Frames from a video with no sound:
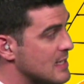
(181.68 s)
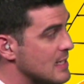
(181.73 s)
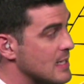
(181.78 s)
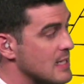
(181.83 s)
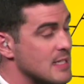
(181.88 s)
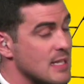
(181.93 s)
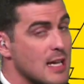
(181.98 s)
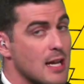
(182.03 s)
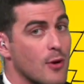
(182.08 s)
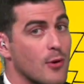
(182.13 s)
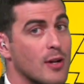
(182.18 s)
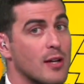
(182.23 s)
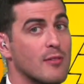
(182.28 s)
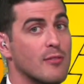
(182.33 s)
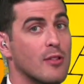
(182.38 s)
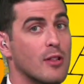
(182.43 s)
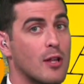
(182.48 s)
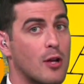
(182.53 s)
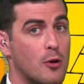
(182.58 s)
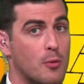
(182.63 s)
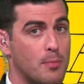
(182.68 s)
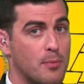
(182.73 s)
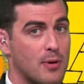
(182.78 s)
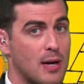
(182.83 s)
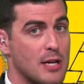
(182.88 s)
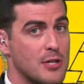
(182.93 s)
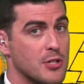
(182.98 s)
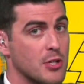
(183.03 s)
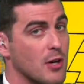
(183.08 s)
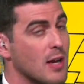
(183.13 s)
is an area of low
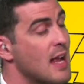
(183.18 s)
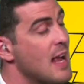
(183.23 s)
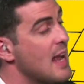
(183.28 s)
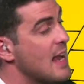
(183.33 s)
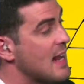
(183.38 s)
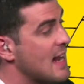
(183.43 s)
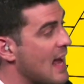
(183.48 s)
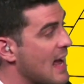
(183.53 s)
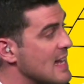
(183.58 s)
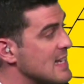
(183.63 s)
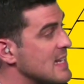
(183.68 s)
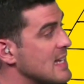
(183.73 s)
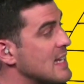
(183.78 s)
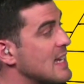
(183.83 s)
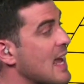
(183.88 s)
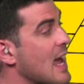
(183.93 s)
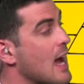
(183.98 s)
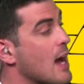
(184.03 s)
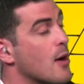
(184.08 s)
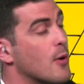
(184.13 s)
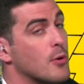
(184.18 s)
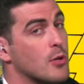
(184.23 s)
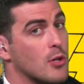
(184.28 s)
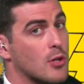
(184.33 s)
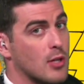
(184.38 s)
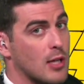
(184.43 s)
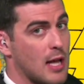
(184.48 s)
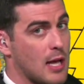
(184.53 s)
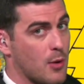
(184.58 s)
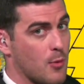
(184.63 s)
pressure. It has a
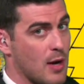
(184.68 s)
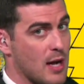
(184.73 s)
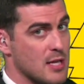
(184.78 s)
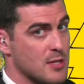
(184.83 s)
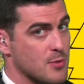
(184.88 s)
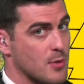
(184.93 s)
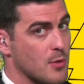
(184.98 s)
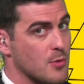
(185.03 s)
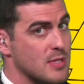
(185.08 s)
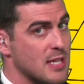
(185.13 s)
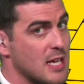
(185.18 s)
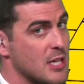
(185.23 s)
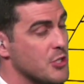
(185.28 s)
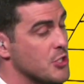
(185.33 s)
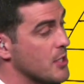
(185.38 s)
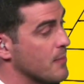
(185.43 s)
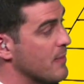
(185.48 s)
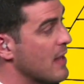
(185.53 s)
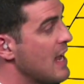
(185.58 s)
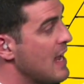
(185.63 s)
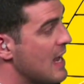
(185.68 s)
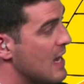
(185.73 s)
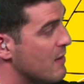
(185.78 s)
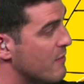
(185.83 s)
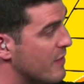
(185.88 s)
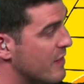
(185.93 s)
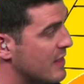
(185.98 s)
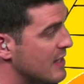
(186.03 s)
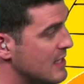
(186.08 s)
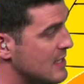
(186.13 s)
counterclockwise rotation. If
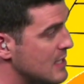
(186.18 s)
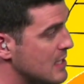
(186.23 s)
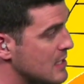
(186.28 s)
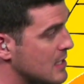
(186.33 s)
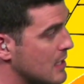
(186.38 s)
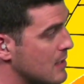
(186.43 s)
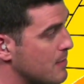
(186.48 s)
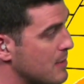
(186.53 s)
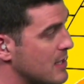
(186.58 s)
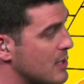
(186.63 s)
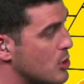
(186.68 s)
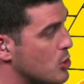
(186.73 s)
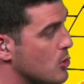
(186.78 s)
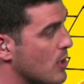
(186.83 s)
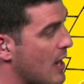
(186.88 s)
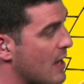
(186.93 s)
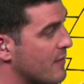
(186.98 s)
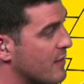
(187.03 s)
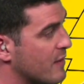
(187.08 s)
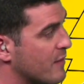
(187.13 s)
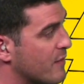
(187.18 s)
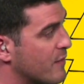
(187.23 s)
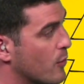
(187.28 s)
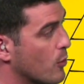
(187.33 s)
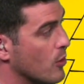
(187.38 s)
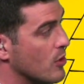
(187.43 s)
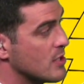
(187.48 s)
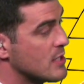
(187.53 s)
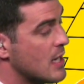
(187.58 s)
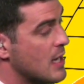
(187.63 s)
this is going to be the driving
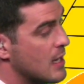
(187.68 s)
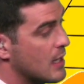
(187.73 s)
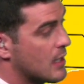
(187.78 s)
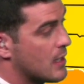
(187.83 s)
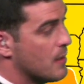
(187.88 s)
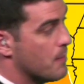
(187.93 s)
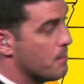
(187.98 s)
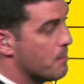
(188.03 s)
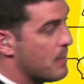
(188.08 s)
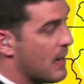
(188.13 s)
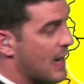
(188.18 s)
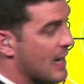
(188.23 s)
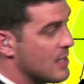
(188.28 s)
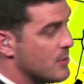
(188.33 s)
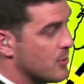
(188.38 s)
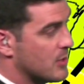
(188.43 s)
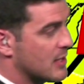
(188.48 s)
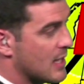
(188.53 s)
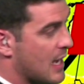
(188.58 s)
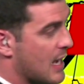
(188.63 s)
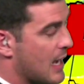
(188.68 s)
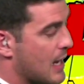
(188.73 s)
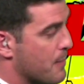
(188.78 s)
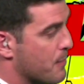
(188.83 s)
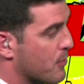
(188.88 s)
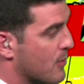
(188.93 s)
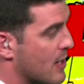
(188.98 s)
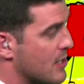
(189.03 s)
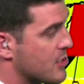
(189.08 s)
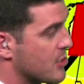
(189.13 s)
force combined with the high
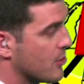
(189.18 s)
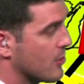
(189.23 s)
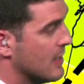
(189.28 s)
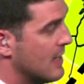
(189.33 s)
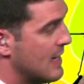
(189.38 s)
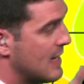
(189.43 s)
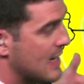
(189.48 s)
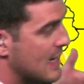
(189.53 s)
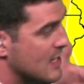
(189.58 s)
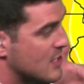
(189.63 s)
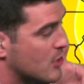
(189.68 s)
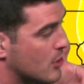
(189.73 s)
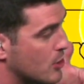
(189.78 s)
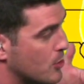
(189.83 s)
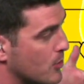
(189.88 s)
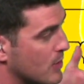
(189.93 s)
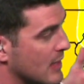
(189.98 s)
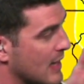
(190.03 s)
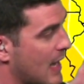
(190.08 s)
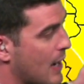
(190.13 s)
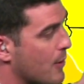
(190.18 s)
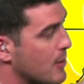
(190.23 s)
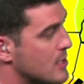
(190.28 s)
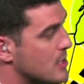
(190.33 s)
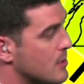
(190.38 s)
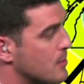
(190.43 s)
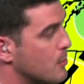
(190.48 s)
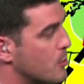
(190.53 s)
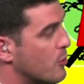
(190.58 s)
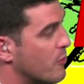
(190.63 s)
pressure, it's going to allow it
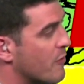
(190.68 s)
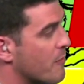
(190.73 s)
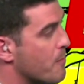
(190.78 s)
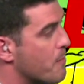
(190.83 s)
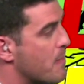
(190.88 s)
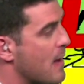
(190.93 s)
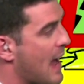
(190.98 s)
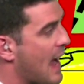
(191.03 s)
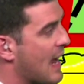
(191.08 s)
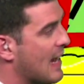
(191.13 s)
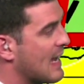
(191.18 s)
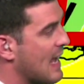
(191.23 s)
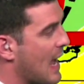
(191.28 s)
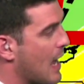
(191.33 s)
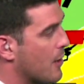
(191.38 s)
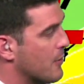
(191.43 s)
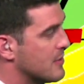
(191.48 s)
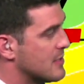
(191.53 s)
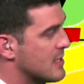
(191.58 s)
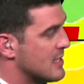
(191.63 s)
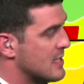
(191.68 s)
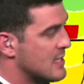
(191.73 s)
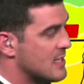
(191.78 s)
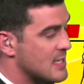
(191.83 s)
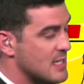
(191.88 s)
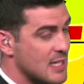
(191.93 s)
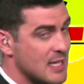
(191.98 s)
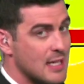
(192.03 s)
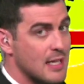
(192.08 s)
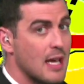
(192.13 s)
to move back out to
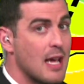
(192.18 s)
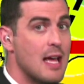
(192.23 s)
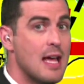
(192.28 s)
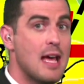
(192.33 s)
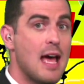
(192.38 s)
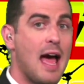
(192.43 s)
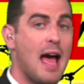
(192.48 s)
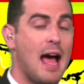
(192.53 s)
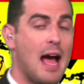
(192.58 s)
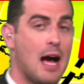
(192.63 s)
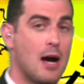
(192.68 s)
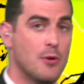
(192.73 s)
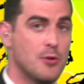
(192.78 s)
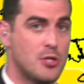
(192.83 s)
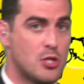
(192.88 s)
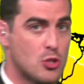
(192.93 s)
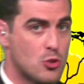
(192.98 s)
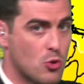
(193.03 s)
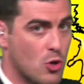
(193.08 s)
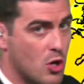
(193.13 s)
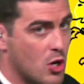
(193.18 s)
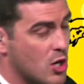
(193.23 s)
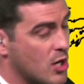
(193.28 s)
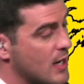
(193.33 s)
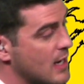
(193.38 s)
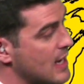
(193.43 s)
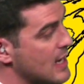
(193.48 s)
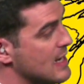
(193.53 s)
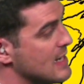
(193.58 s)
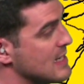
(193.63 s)
sea how strong
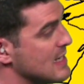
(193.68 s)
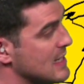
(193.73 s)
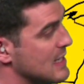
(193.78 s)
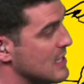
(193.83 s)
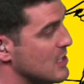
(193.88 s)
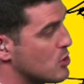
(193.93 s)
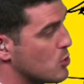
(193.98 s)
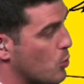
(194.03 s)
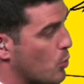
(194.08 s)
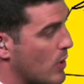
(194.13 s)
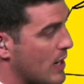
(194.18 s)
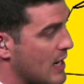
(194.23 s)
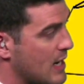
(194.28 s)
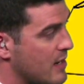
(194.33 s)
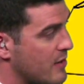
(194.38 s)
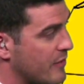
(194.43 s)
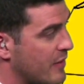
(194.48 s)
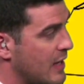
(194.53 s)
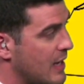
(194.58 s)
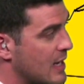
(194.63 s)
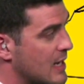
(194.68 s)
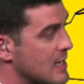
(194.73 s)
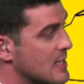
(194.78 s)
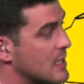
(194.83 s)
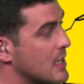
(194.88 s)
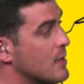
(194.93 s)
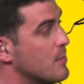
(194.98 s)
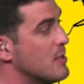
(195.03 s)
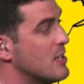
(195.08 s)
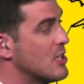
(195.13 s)
is this wave is
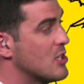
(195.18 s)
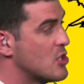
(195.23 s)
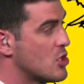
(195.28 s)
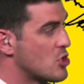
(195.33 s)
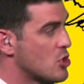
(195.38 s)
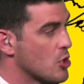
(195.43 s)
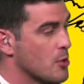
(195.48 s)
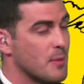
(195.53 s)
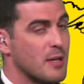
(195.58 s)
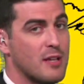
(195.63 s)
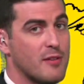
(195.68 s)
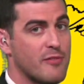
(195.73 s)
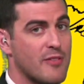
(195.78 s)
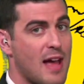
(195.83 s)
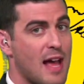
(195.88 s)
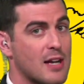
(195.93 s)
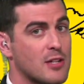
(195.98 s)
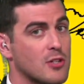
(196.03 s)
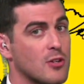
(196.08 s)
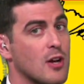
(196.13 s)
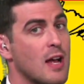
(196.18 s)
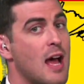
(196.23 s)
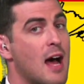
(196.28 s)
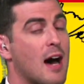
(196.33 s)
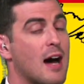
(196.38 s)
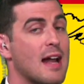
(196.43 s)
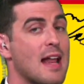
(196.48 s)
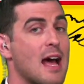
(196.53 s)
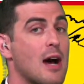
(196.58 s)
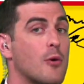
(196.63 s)
going to be the determining factor
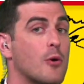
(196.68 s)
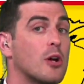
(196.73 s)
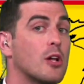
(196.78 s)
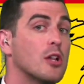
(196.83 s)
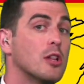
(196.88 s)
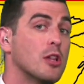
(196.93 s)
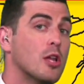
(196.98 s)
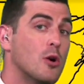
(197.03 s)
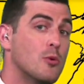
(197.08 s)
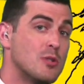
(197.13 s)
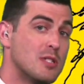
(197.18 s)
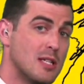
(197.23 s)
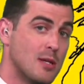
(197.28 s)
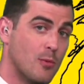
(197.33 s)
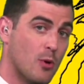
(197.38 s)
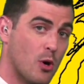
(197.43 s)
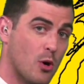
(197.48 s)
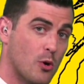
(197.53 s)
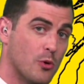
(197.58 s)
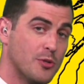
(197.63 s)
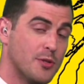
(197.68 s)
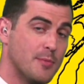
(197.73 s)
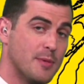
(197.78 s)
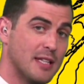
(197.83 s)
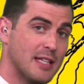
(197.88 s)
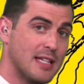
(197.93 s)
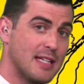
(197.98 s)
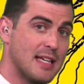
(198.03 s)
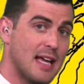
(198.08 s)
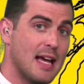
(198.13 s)
on how close it will
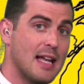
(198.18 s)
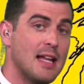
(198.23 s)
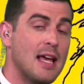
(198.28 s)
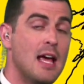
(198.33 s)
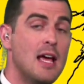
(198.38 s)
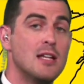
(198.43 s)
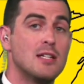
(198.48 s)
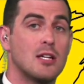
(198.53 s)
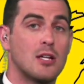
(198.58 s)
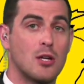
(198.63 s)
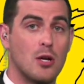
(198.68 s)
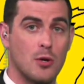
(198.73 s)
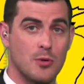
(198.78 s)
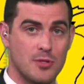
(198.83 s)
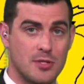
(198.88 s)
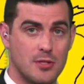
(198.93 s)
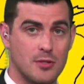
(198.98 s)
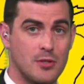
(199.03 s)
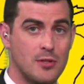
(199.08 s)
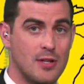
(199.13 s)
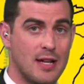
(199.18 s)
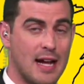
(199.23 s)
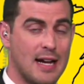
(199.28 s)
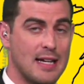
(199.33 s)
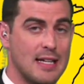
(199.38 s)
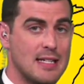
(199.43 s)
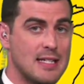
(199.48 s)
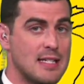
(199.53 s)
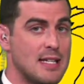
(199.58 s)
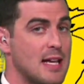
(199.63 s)
ultimately get to coastal
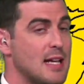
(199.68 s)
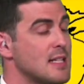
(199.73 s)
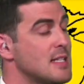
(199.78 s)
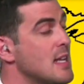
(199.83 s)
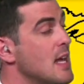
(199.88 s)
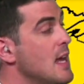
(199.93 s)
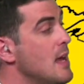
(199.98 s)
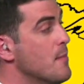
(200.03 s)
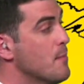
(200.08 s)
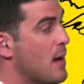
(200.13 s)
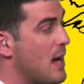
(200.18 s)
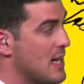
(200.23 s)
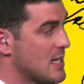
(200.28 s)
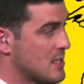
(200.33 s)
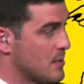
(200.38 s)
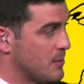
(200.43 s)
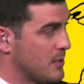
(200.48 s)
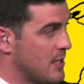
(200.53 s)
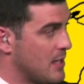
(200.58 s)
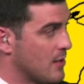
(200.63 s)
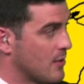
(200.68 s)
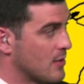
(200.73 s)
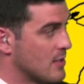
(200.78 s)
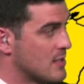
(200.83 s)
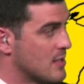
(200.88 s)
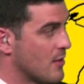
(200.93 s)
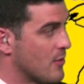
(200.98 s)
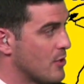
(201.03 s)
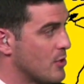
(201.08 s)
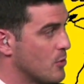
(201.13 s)
United States, possibly here in
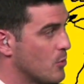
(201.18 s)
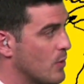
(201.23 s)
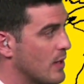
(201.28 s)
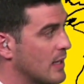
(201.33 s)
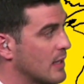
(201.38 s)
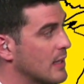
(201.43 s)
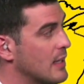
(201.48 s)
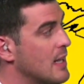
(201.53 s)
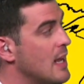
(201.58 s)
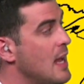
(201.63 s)
southern New England,